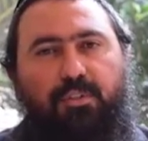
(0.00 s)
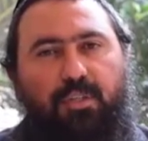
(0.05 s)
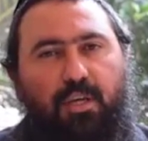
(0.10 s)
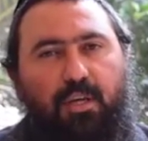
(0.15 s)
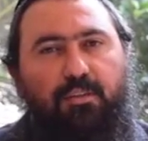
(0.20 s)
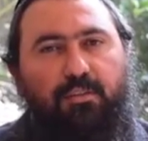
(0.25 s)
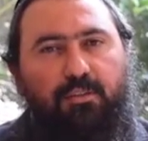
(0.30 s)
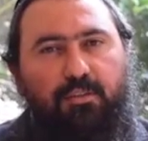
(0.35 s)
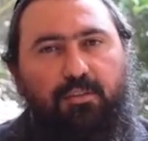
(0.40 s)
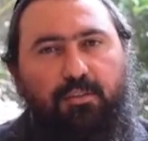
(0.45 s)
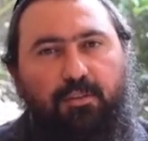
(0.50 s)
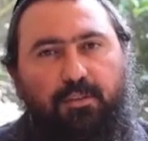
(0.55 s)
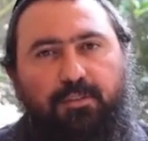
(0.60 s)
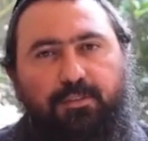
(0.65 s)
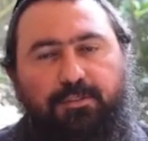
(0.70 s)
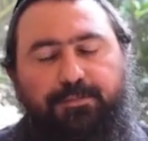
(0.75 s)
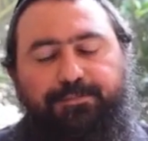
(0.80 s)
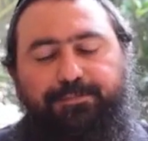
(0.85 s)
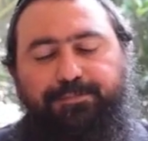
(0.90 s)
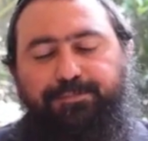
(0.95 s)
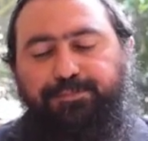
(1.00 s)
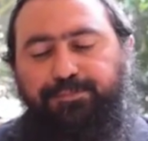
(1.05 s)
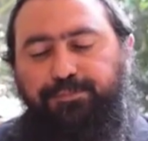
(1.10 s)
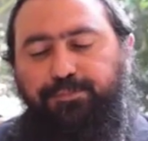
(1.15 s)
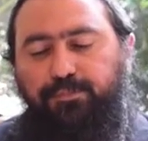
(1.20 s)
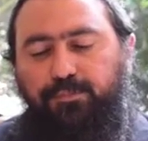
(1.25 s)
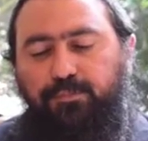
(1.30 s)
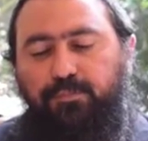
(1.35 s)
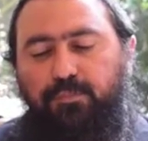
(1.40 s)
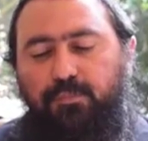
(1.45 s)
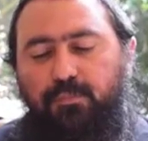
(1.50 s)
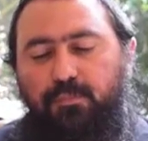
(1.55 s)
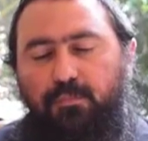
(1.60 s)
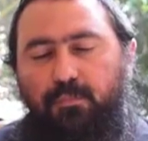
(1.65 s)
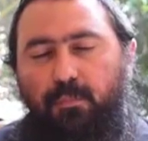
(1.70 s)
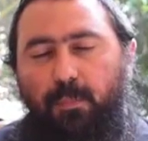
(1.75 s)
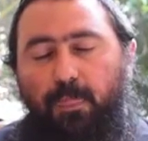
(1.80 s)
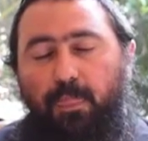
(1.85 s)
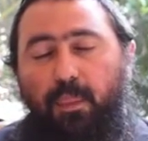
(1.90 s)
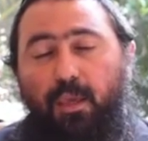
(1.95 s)
uncertain.
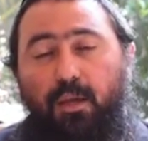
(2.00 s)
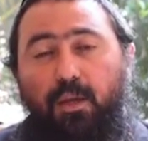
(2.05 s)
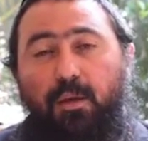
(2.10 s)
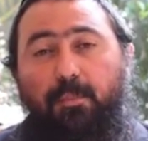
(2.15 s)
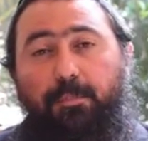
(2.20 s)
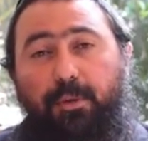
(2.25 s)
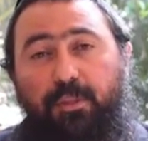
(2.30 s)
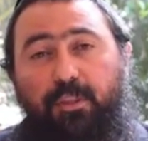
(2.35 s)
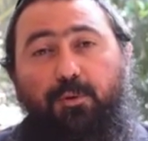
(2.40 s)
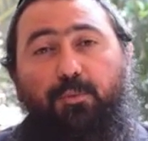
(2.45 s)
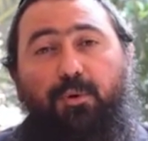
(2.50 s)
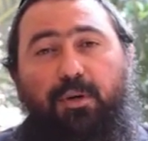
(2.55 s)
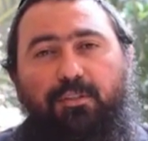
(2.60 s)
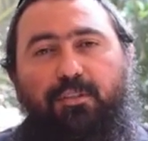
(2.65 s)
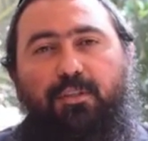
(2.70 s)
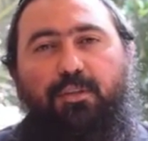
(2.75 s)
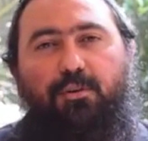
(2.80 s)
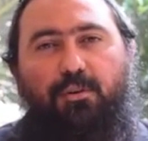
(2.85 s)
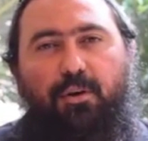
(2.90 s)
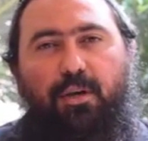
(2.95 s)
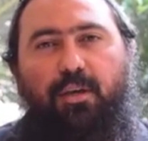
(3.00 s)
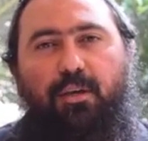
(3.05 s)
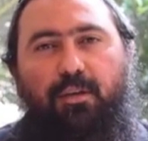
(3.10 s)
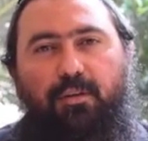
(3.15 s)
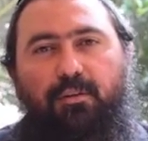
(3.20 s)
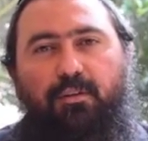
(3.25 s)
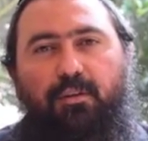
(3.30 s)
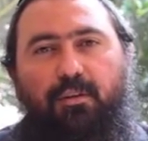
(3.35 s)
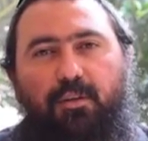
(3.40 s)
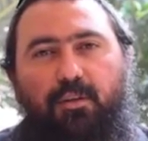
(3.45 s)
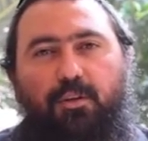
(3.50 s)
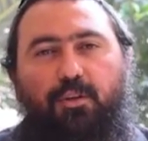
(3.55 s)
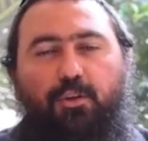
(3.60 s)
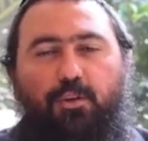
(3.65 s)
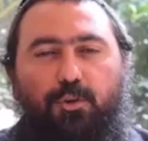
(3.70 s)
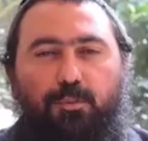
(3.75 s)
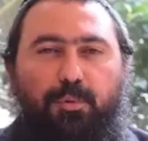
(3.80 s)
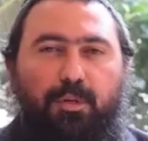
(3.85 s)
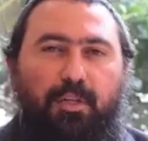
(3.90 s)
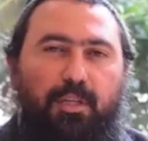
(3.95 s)
But there was a Kohen
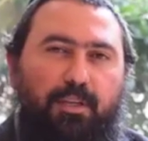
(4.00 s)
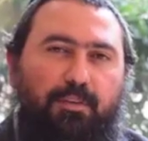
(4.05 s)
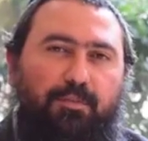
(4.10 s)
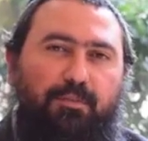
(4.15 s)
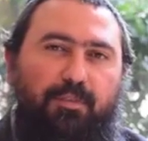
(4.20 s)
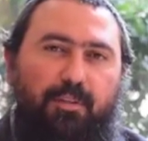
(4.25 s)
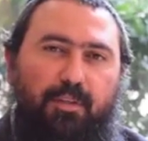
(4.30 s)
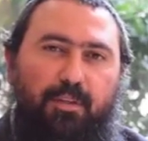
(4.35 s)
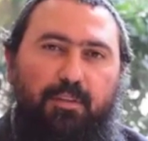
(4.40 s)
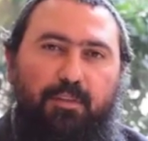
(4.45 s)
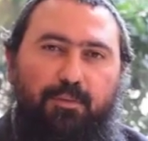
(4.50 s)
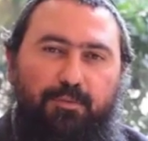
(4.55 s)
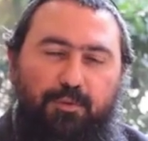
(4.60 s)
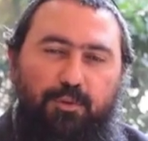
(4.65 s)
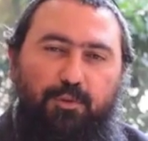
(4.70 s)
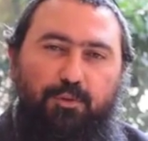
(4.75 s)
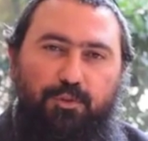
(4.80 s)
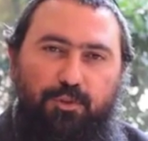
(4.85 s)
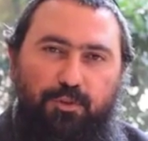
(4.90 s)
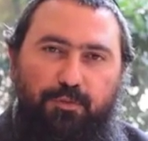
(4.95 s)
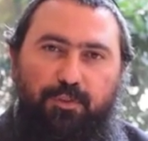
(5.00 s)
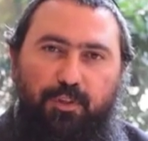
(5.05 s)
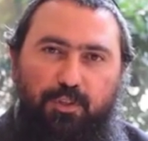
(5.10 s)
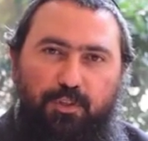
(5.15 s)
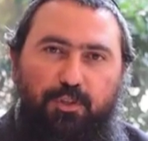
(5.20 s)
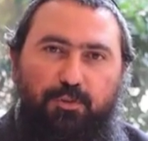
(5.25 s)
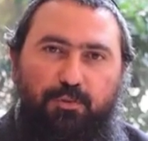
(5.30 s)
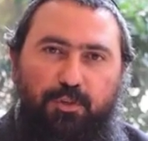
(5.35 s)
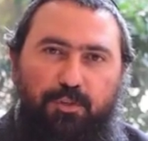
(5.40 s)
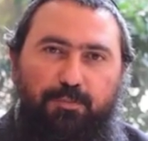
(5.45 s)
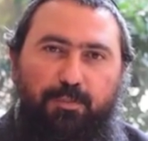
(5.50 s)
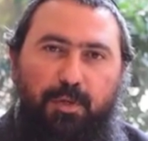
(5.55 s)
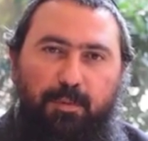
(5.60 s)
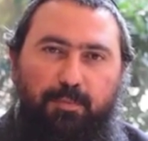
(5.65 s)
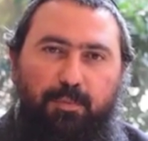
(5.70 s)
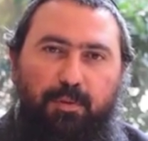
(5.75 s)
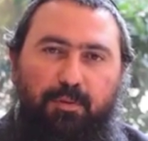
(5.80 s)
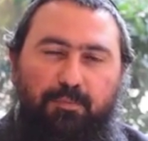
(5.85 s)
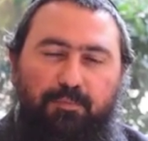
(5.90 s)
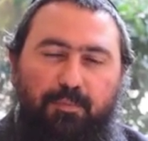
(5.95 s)
who believed in the future of the Jewish
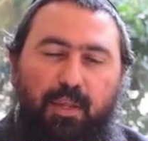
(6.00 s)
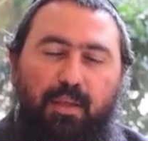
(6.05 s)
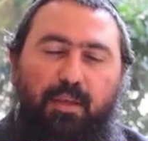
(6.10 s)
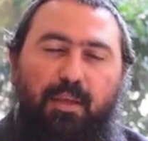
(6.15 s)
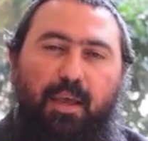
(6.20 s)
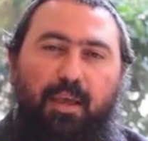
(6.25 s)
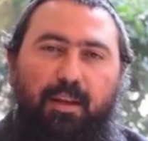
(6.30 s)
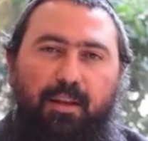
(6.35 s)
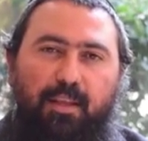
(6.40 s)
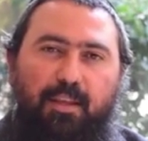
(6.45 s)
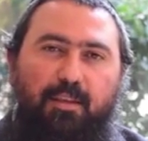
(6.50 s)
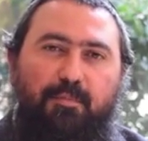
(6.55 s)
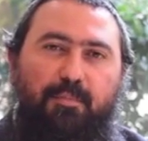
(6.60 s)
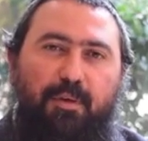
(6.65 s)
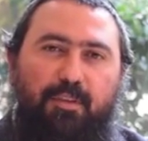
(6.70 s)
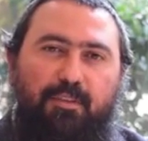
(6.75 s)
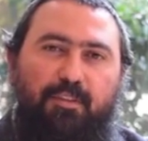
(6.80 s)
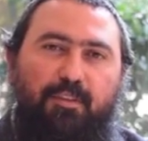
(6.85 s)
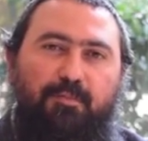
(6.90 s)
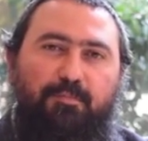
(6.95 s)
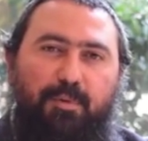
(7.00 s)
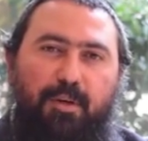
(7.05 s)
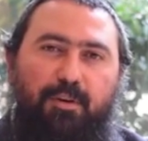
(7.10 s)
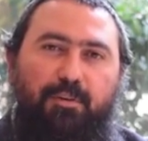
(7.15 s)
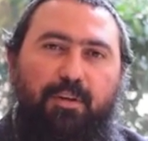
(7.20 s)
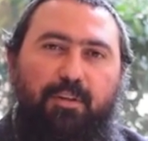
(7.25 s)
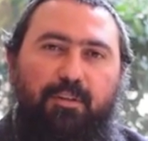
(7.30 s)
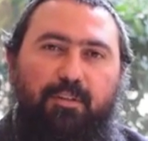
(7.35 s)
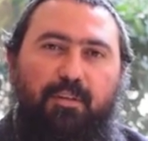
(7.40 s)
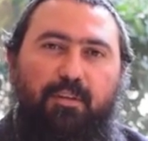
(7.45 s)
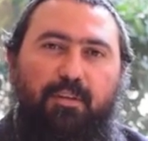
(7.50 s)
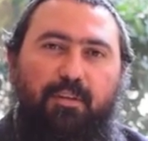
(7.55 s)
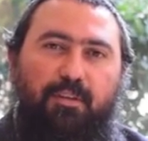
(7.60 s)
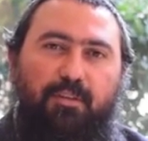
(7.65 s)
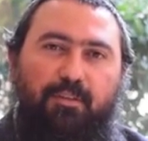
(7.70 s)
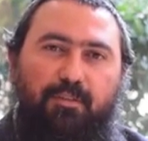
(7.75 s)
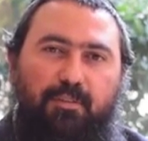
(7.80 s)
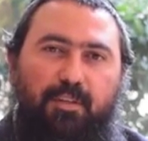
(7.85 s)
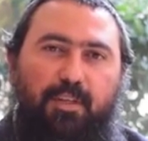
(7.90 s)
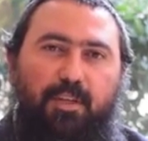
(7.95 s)
people, and he must have buried
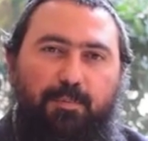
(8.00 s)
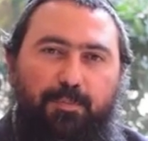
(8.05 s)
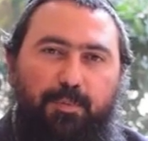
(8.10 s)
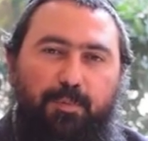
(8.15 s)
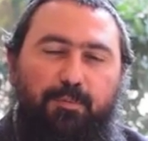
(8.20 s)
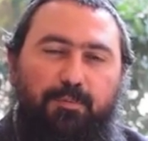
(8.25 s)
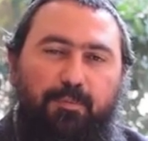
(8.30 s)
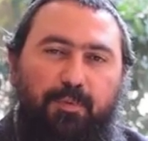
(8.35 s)
deep